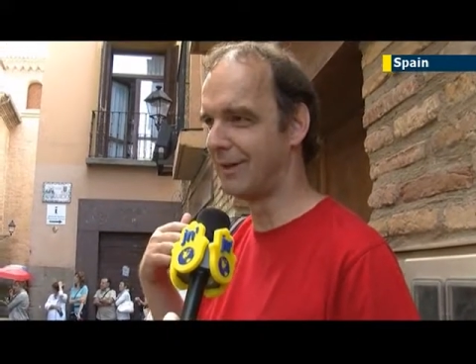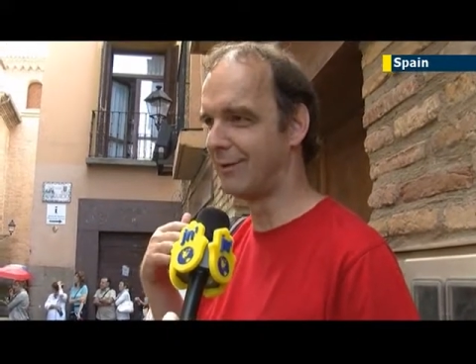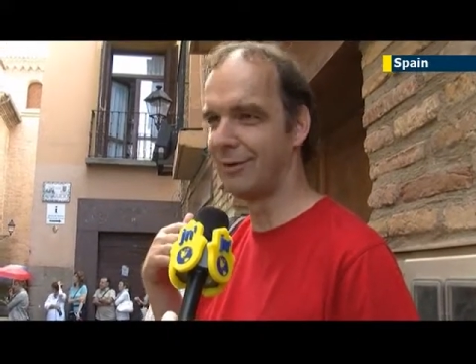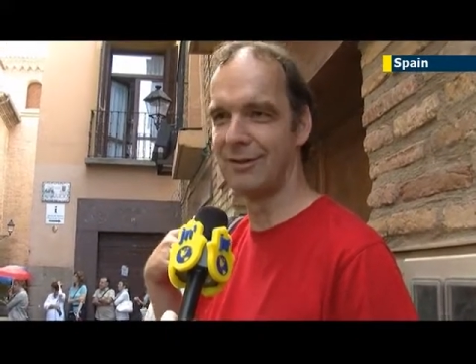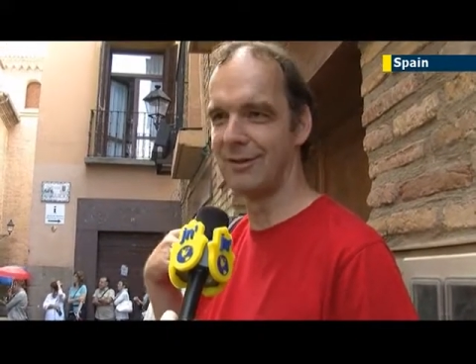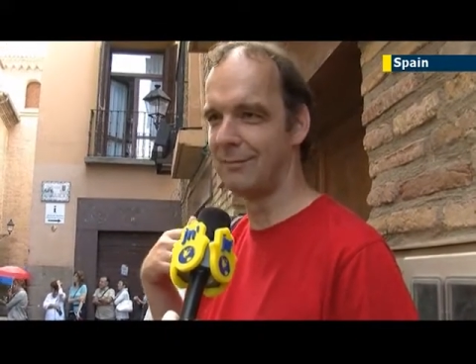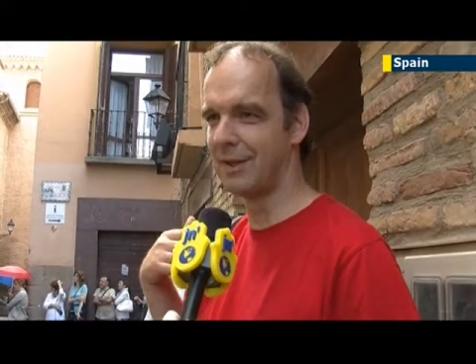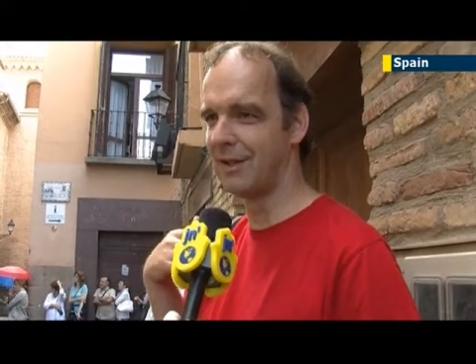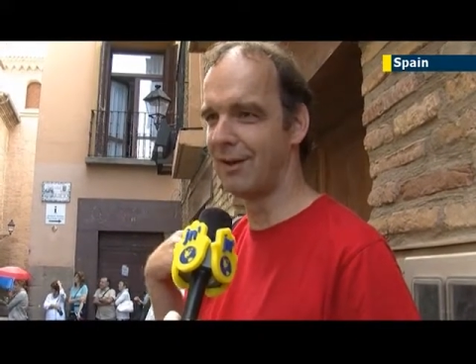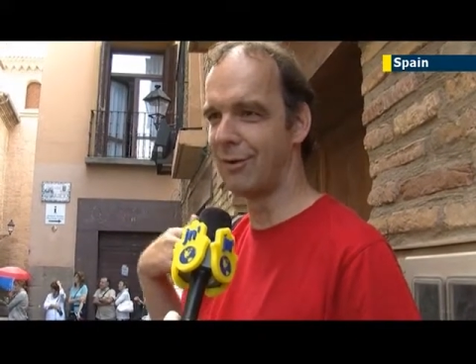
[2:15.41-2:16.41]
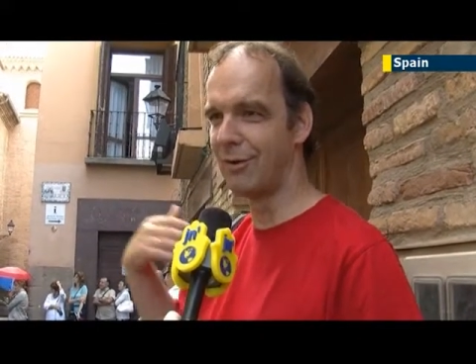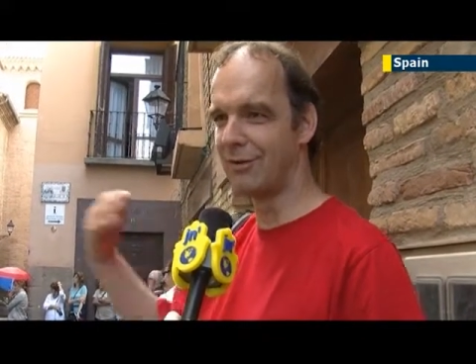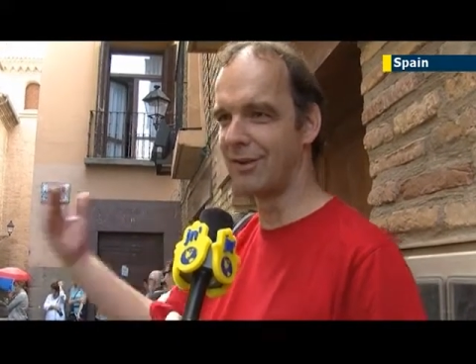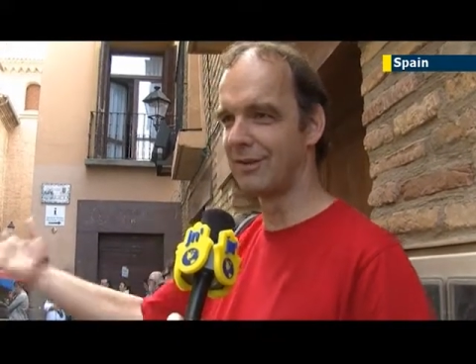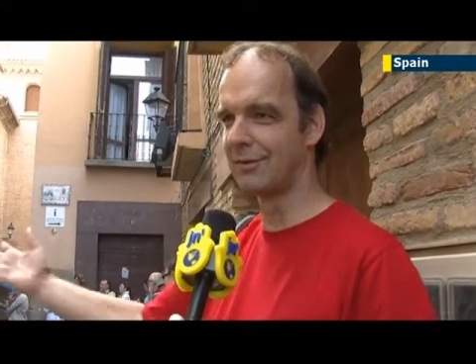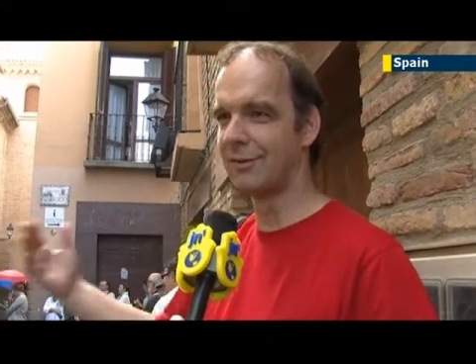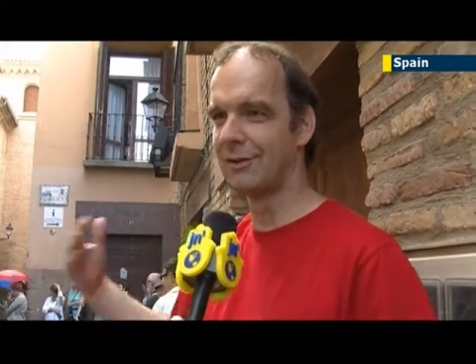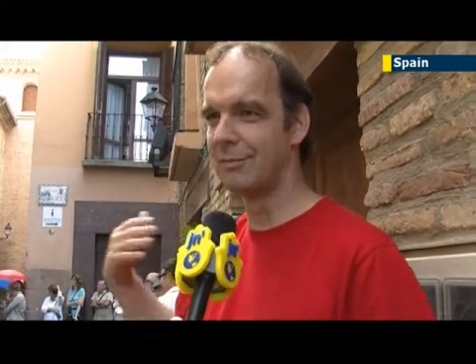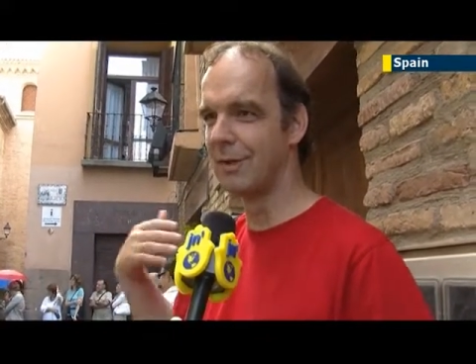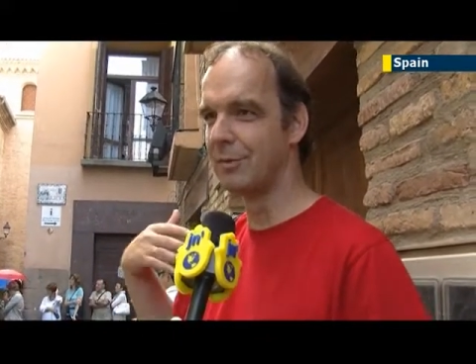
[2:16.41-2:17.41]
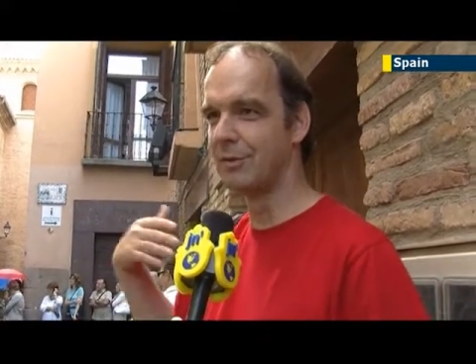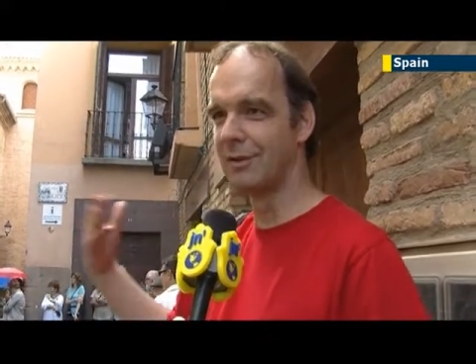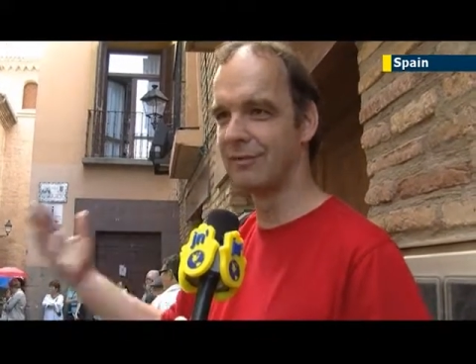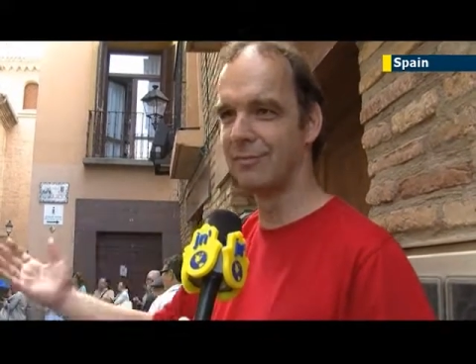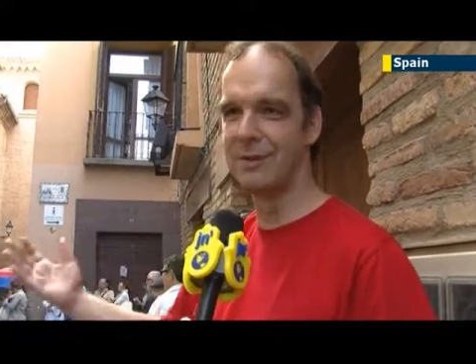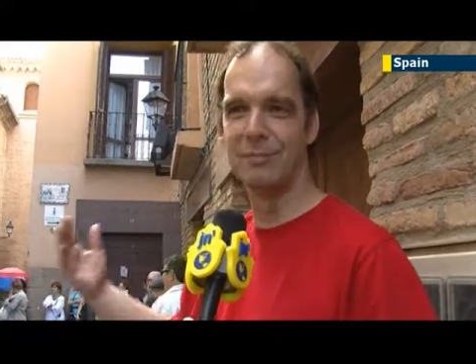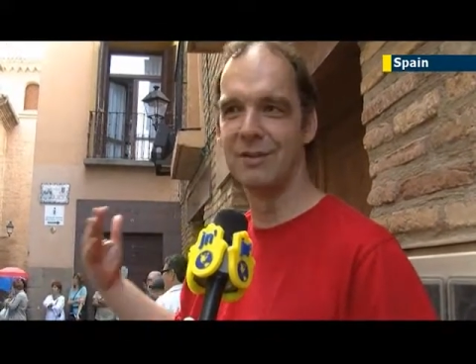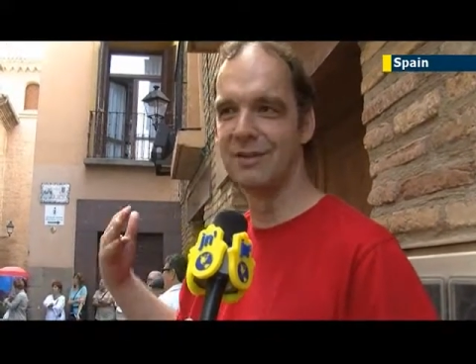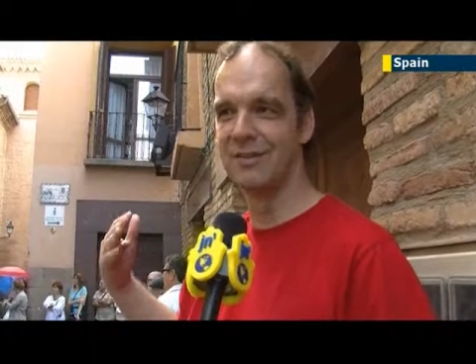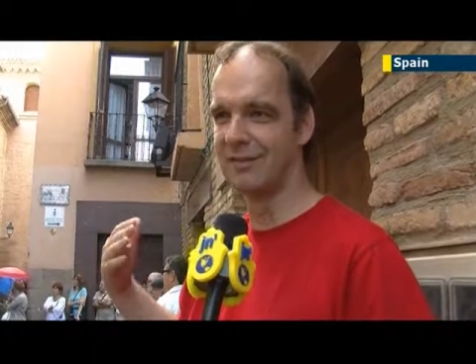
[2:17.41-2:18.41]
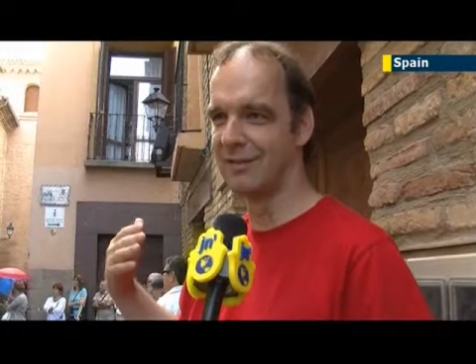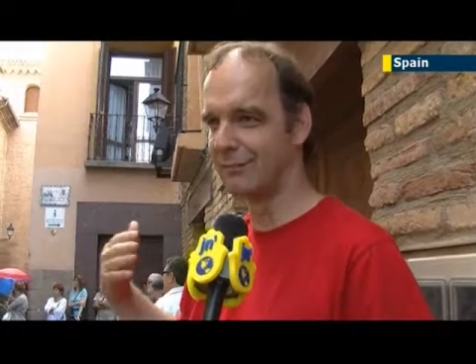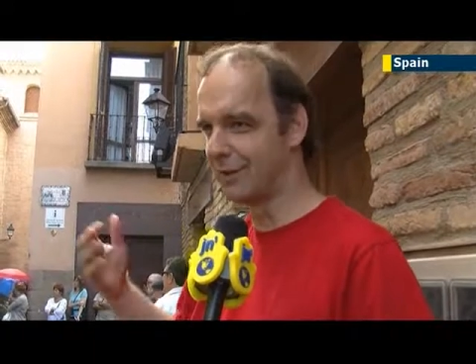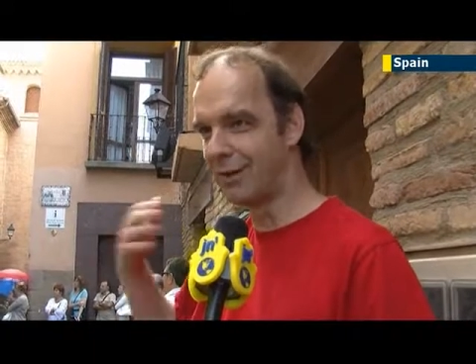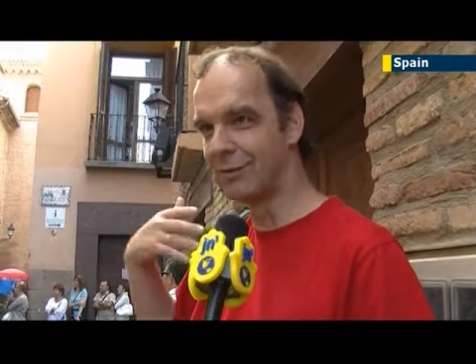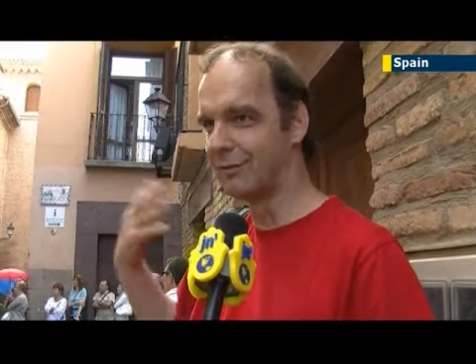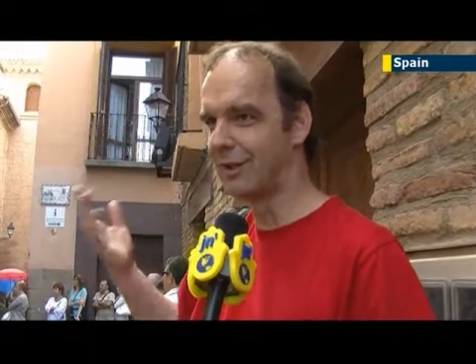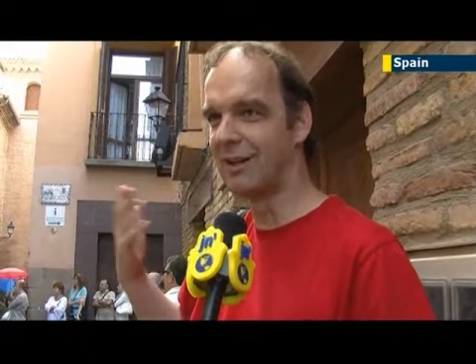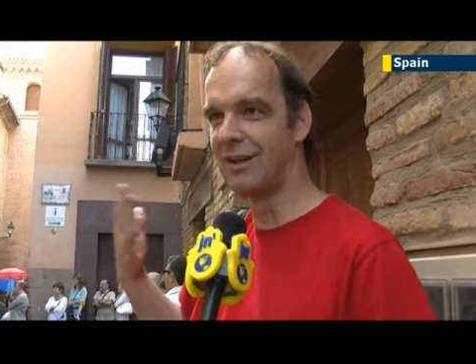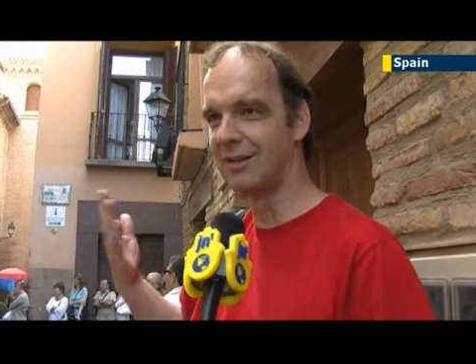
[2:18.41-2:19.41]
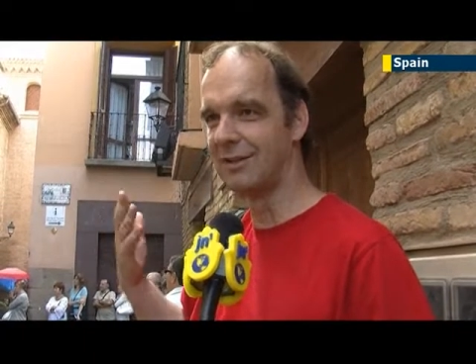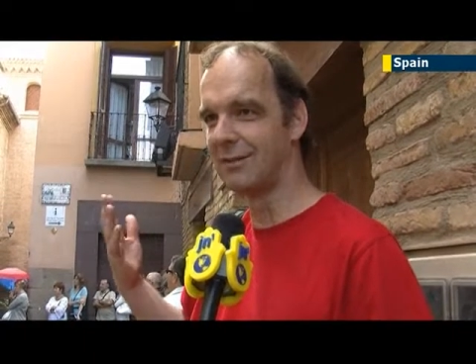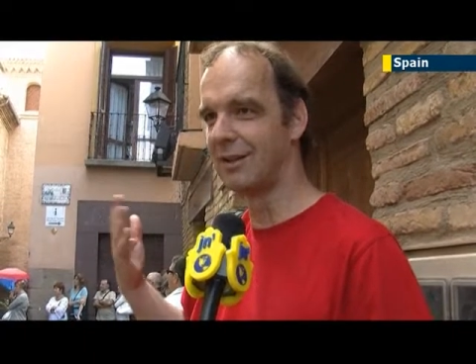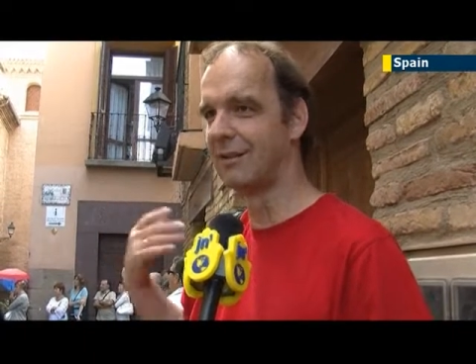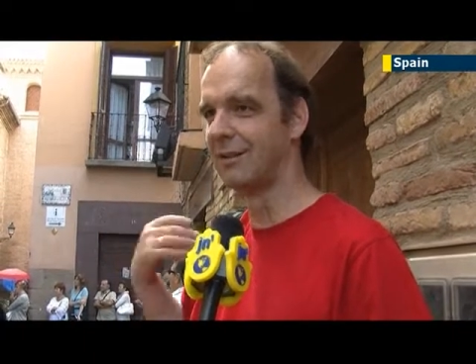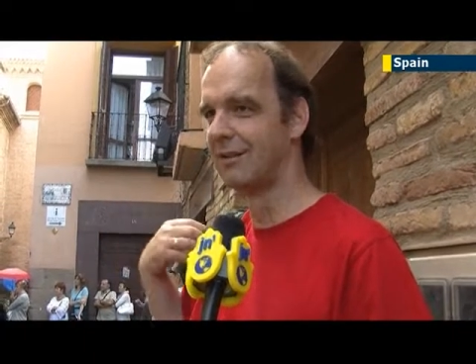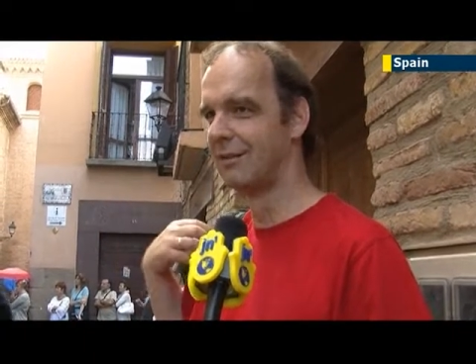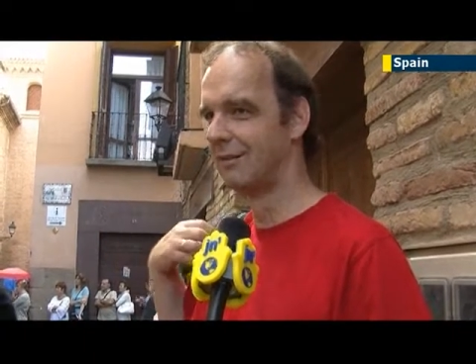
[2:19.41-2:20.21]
long the historical memory of the people is, without realizing really.